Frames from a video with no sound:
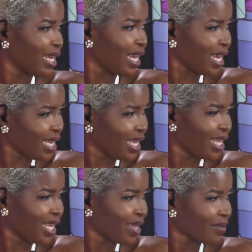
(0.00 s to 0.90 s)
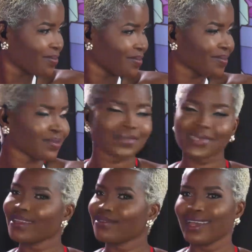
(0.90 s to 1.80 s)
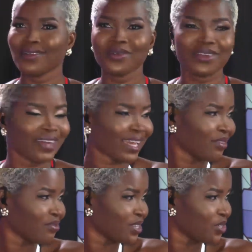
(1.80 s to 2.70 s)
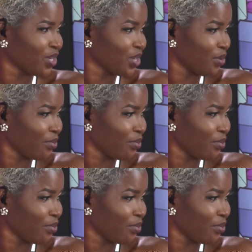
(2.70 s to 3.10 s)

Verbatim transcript: hey hmm if you, I don't know if I can finish reading your